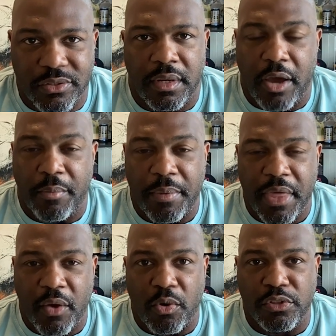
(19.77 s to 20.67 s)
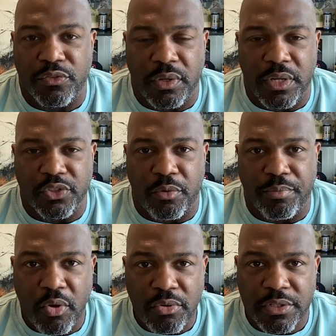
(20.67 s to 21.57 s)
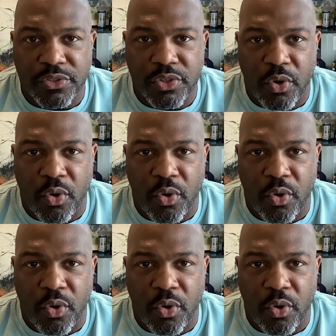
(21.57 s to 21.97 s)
Now, maybe that works for lesser opponents,